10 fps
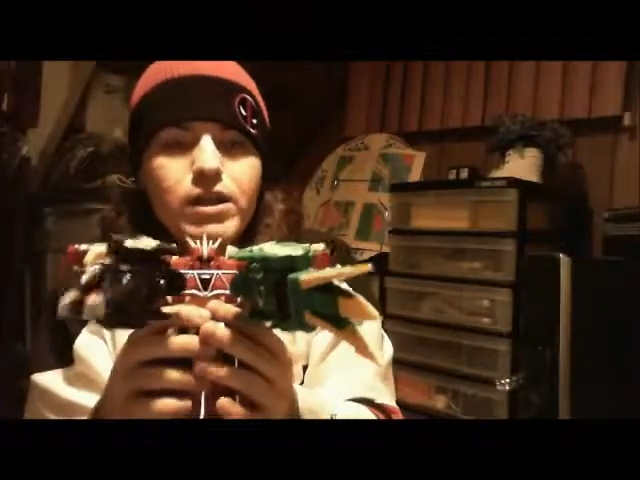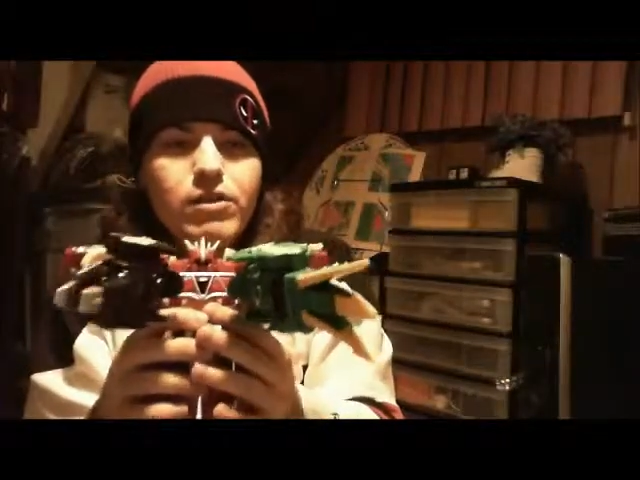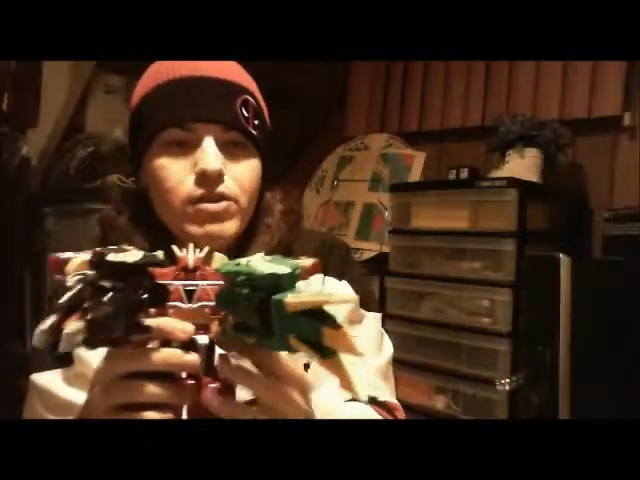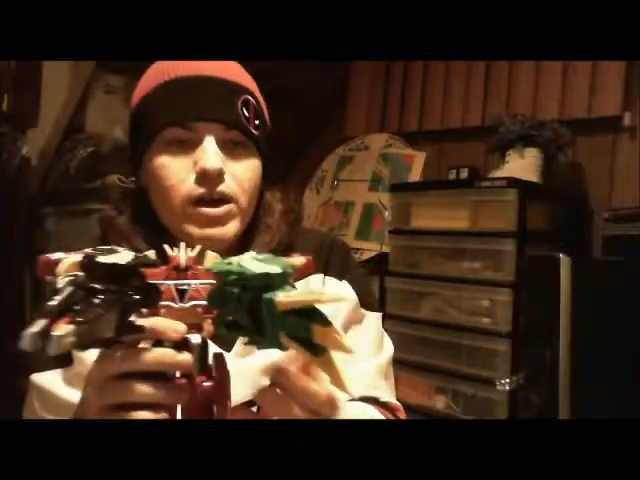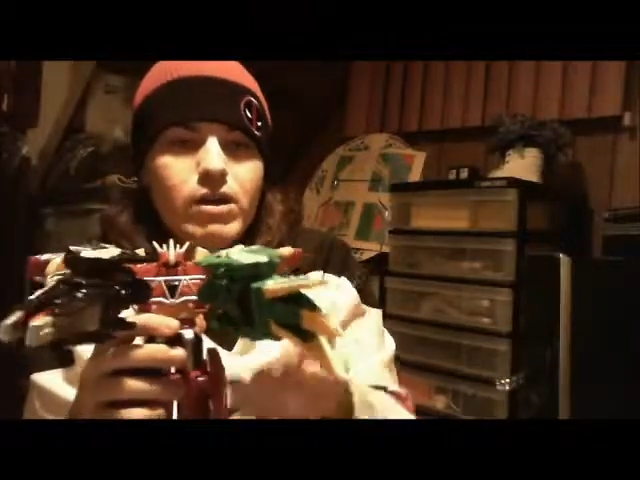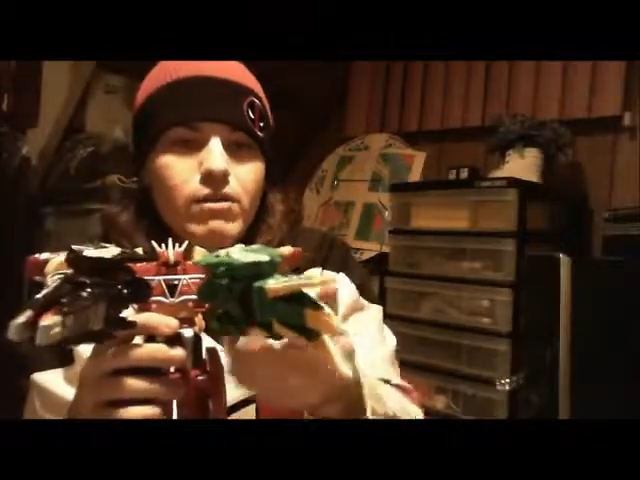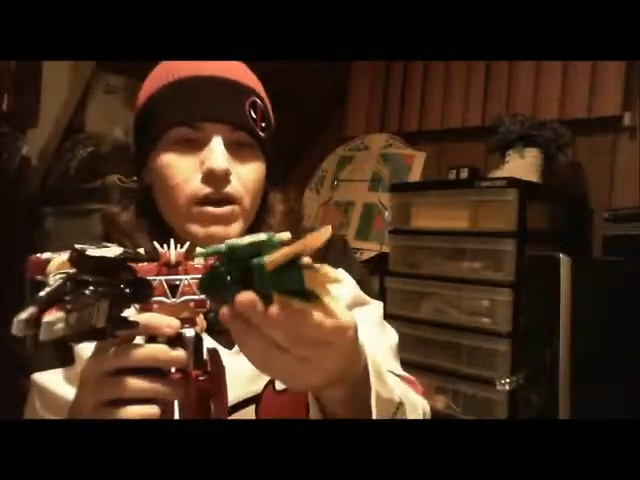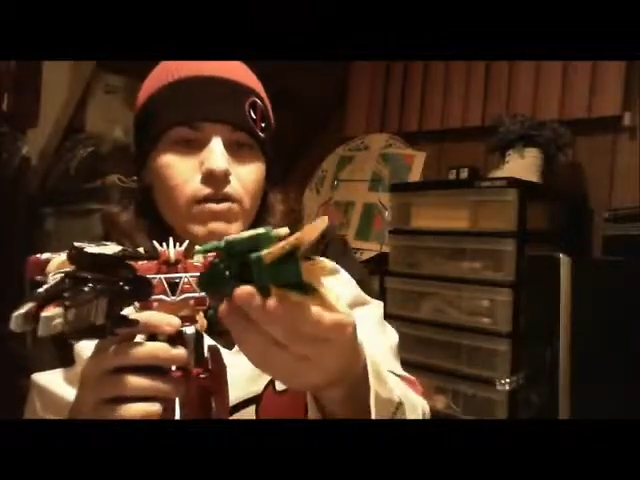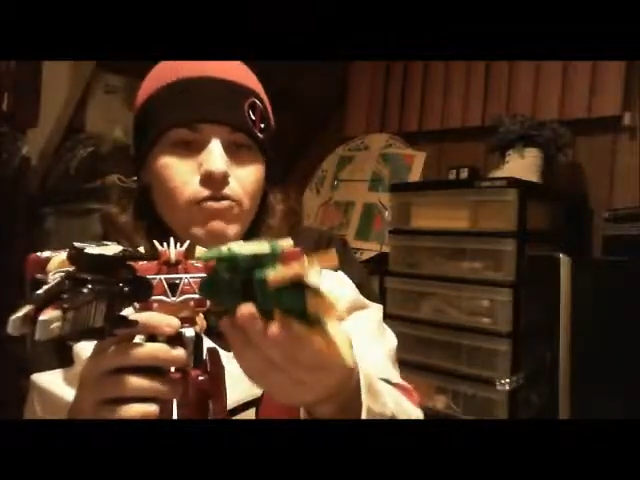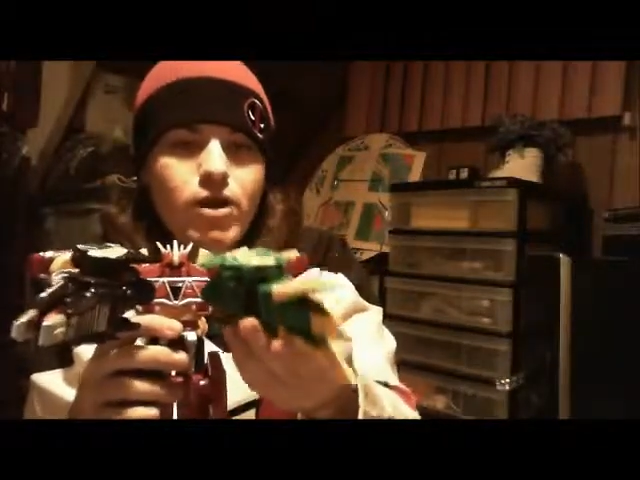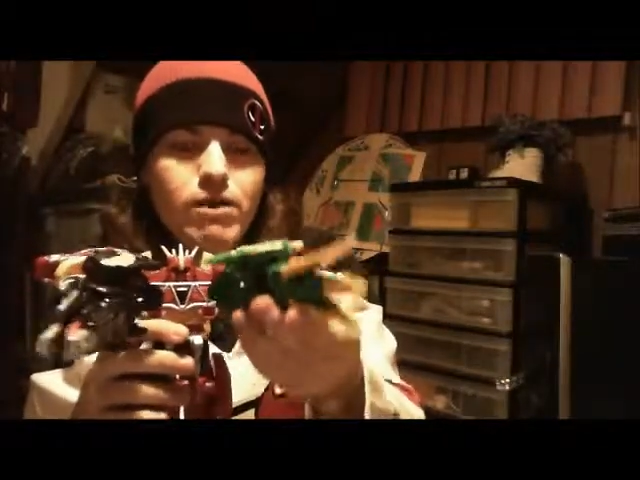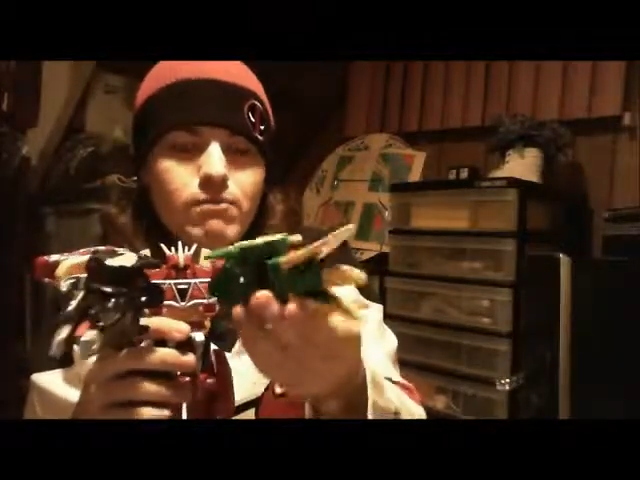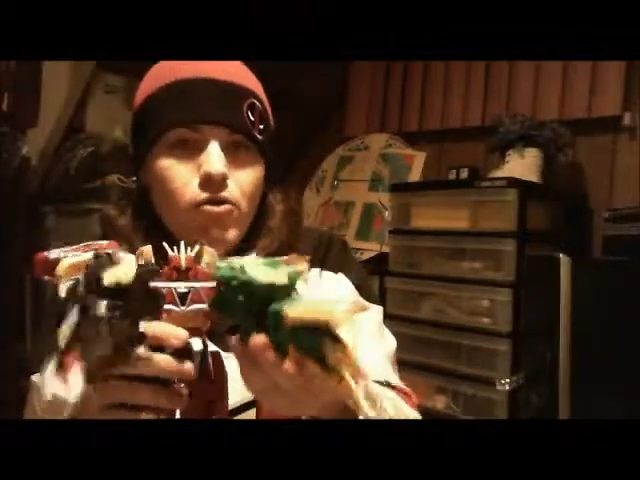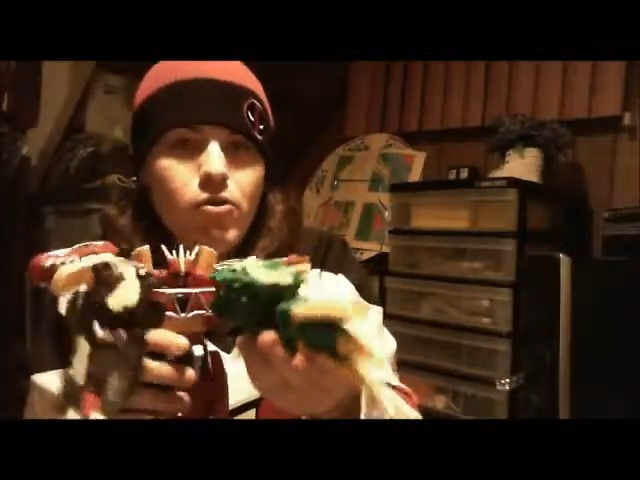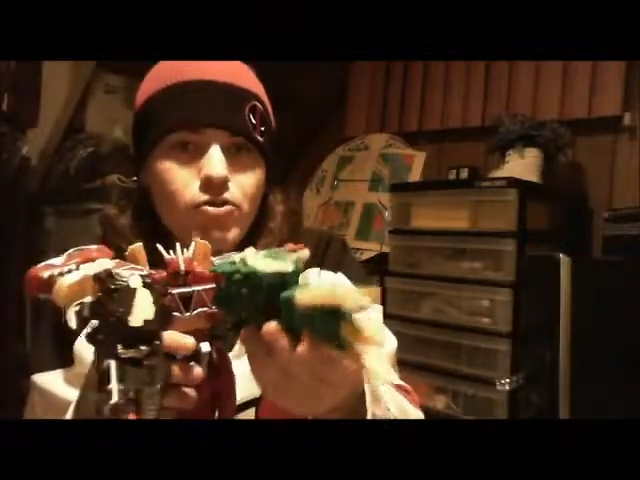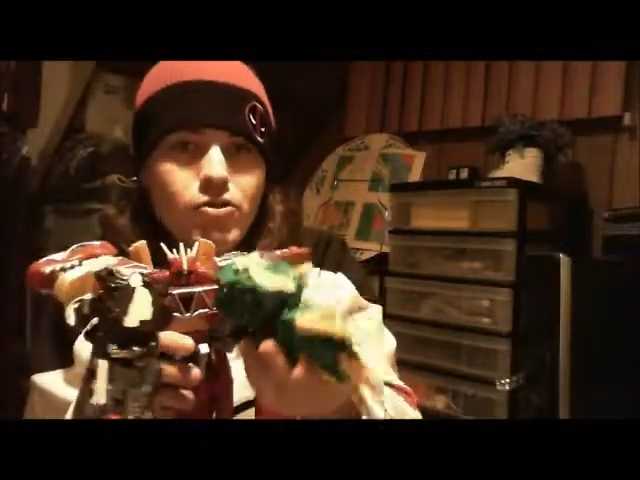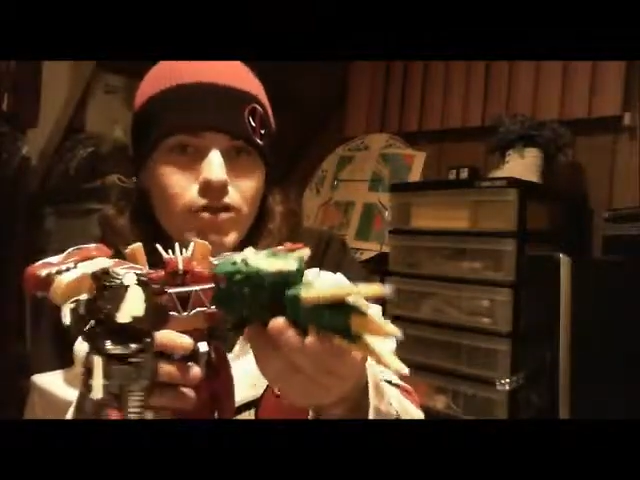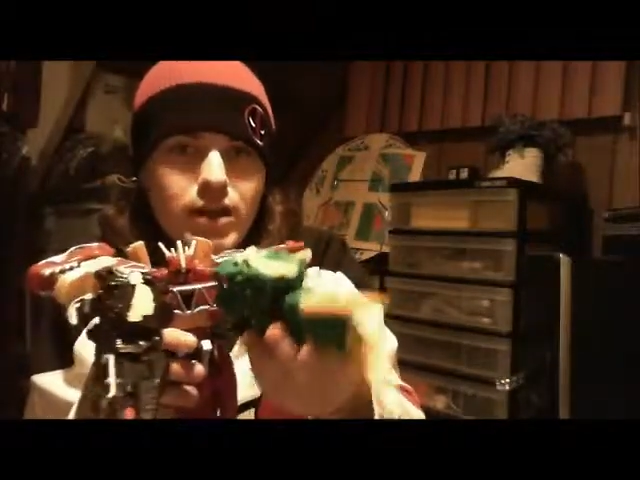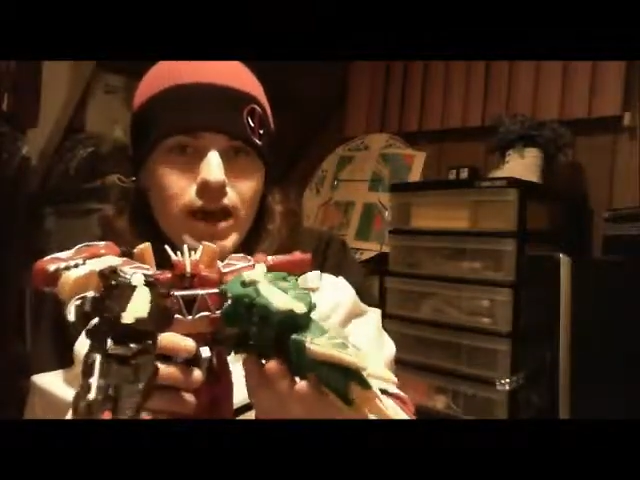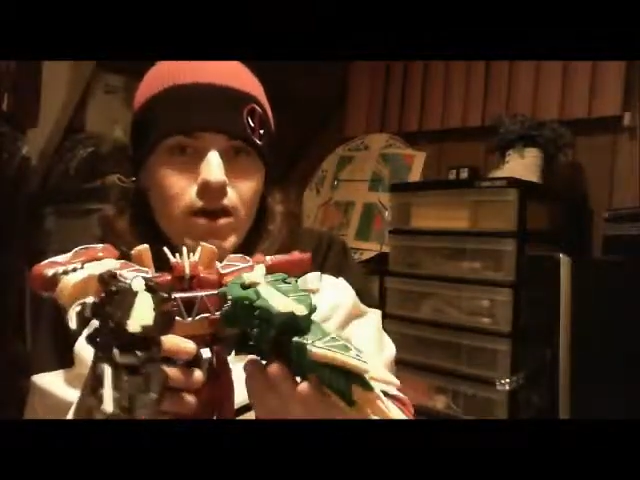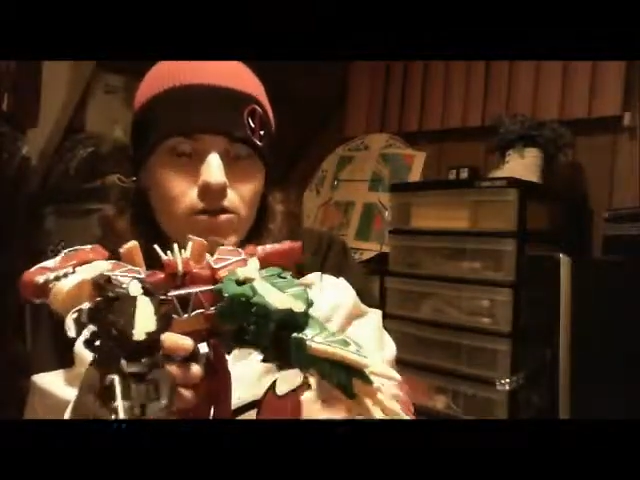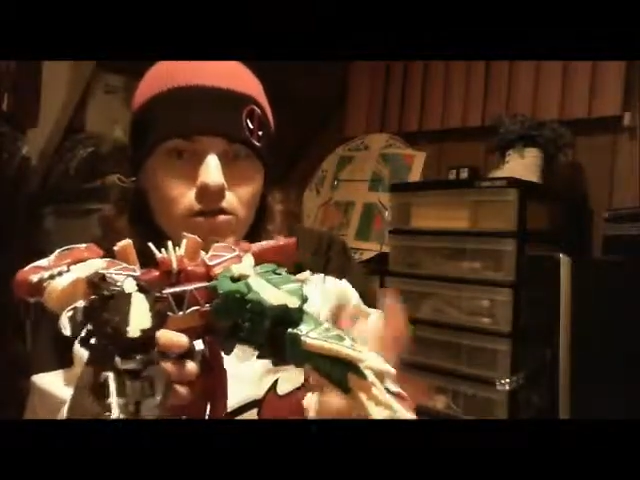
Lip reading: is kind of like trying to push down a